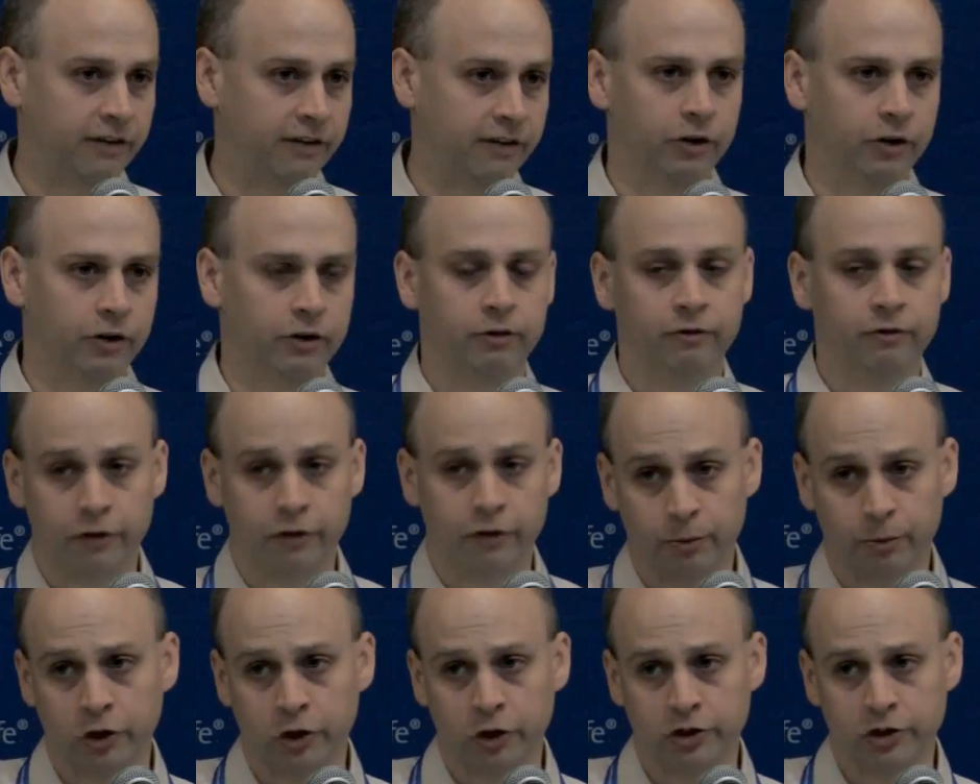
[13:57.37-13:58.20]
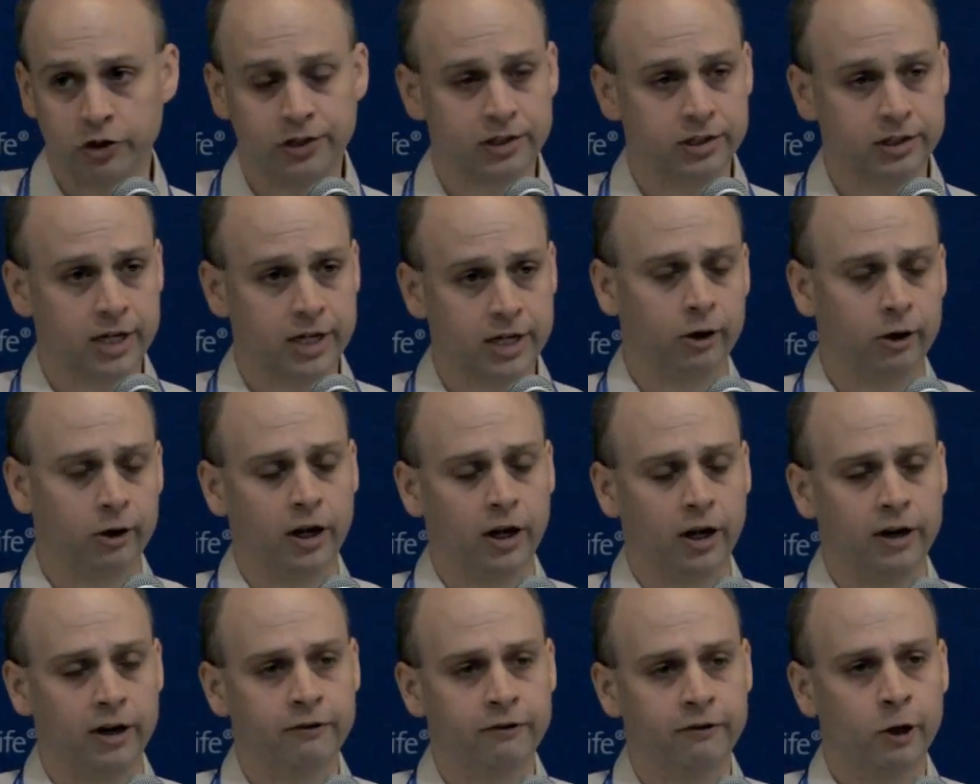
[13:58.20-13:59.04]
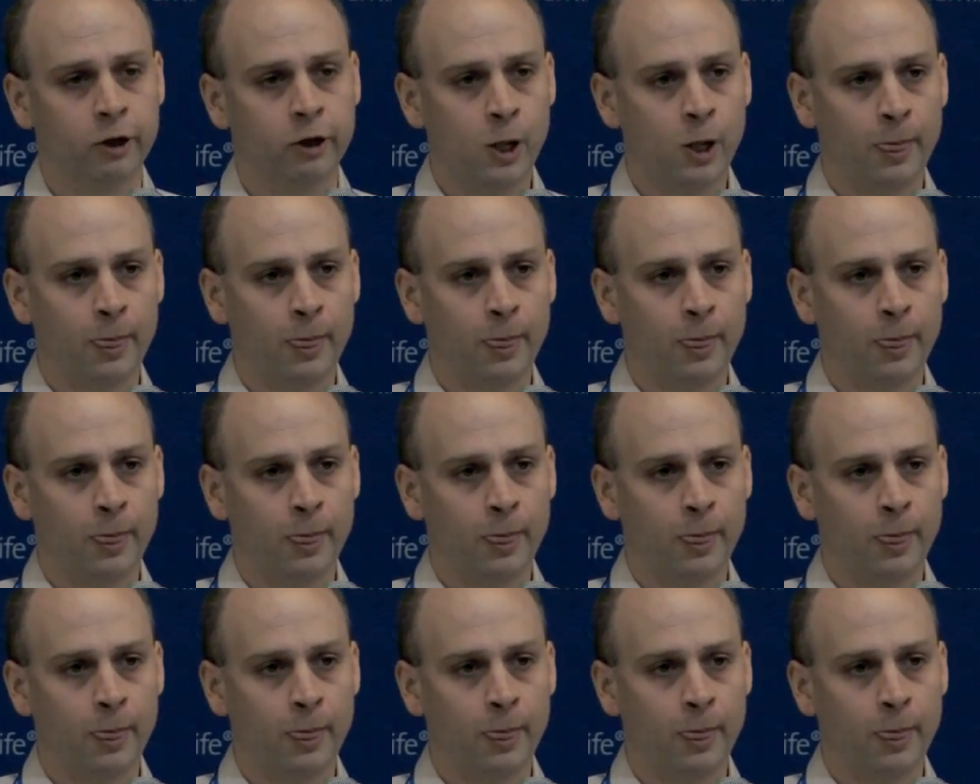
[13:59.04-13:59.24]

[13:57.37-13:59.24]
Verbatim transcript: for the person's entire life.